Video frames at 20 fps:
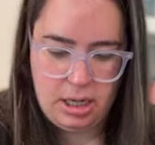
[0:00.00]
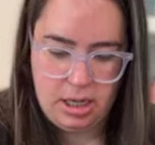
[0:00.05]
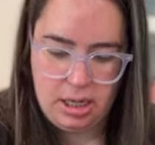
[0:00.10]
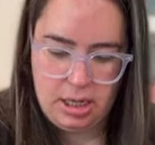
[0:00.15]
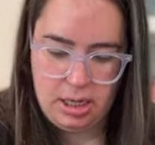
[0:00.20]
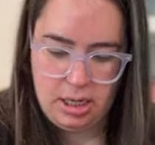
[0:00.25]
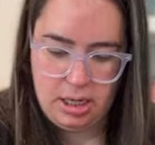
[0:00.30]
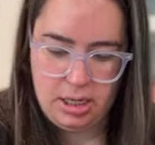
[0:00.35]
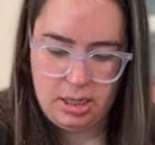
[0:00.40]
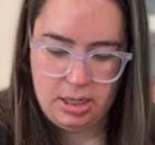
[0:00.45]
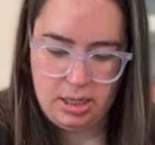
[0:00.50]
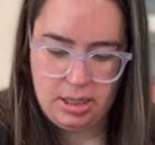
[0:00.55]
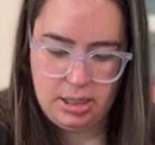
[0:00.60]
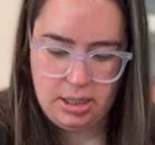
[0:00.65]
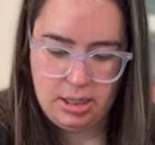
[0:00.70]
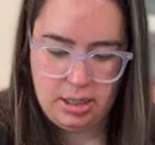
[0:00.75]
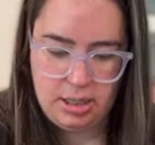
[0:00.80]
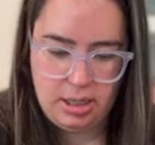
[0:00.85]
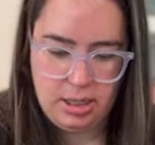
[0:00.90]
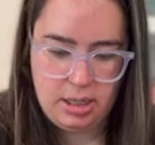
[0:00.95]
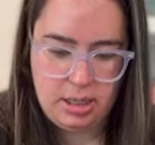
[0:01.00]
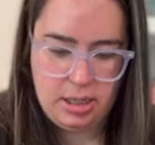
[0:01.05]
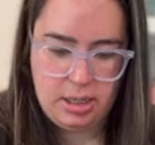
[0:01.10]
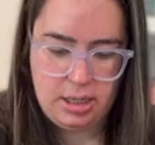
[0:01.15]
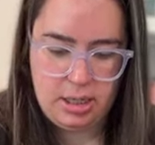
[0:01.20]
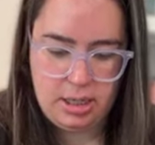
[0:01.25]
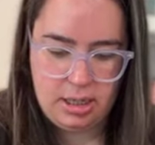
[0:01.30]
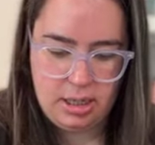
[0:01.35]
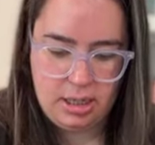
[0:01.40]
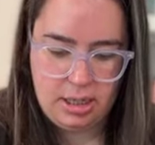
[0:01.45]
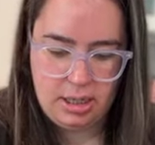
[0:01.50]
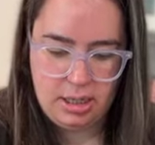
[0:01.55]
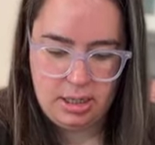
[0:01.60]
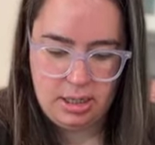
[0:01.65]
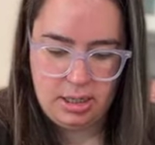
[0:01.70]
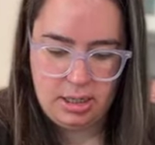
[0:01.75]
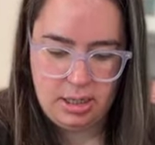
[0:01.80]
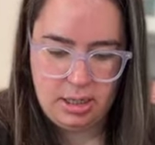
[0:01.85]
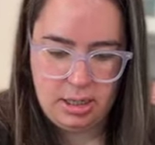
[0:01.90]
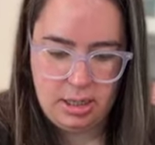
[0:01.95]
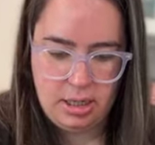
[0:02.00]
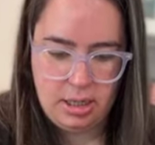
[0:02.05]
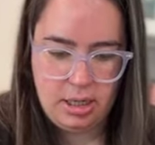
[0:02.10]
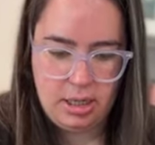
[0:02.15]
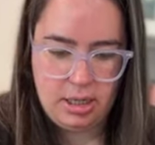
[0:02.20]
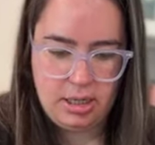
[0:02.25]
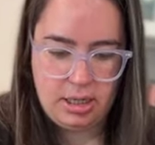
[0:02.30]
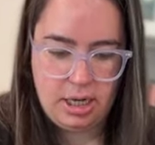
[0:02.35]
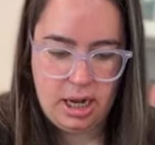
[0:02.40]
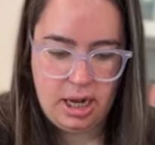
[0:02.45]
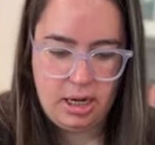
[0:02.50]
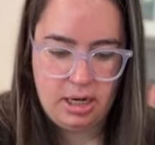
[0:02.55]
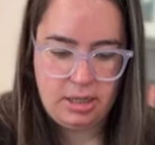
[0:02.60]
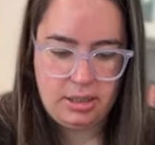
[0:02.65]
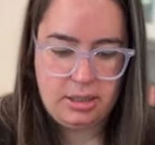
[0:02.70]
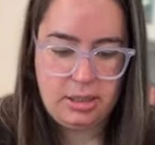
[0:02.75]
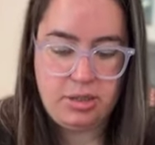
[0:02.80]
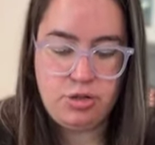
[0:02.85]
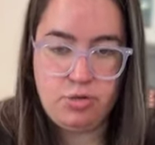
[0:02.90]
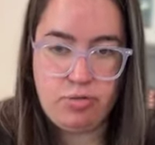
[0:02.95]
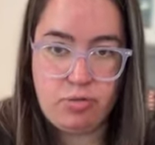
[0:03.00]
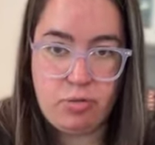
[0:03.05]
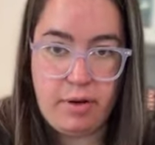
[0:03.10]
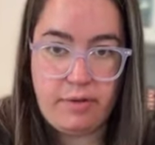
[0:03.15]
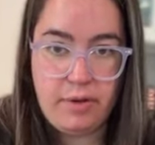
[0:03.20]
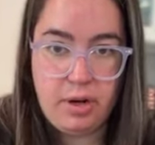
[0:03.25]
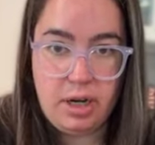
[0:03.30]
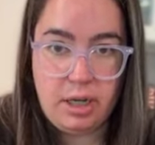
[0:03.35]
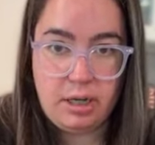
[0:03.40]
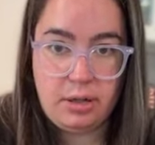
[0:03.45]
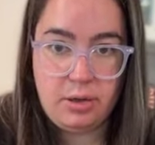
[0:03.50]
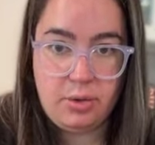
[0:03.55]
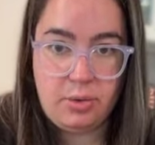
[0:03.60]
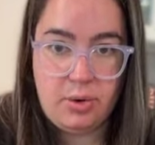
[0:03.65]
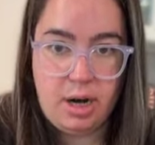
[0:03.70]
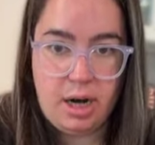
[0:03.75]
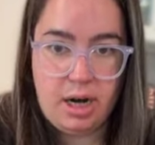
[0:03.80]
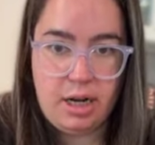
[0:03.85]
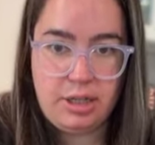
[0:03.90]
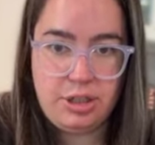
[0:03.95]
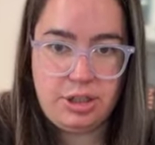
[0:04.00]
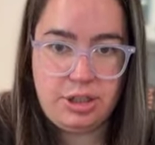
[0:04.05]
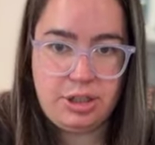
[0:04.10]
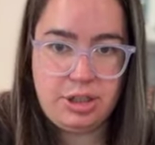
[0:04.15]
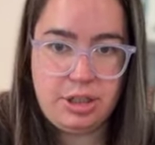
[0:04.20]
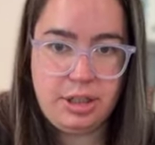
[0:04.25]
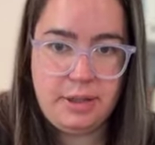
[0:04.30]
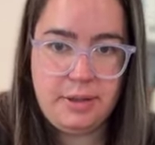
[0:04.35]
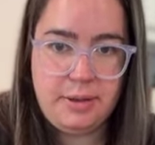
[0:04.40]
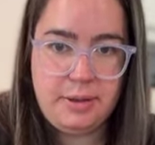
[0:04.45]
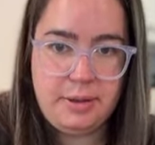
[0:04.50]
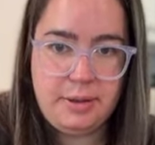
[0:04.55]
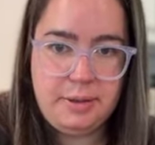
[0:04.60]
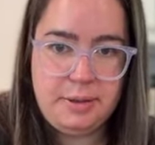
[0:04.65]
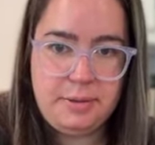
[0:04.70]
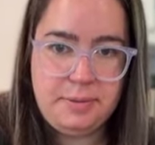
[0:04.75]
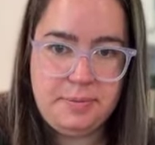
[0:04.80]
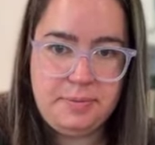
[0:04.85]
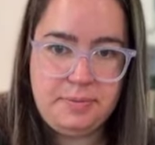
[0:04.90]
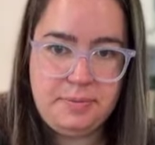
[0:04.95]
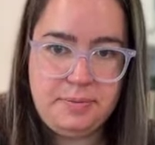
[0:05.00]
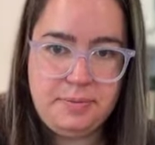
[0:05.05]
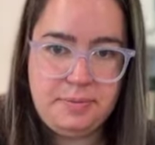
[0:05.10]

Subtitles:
8, 9, 10. Is this riveting to watch?